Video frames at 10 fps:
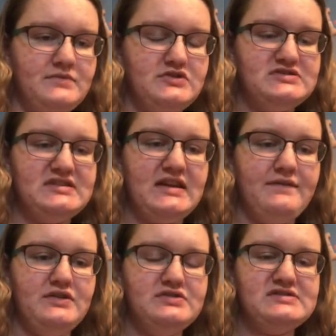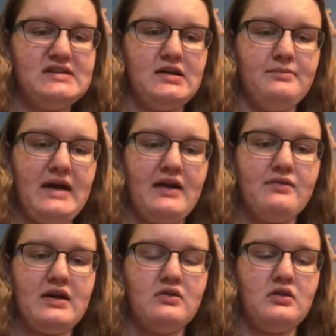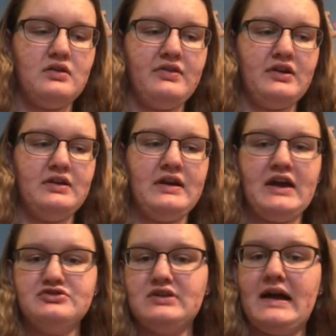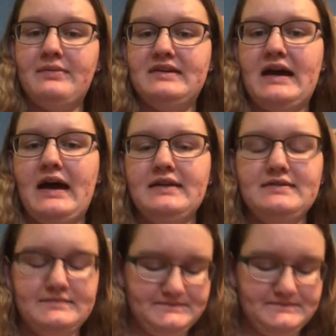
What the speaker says: Just to give you some background on their natural habitat.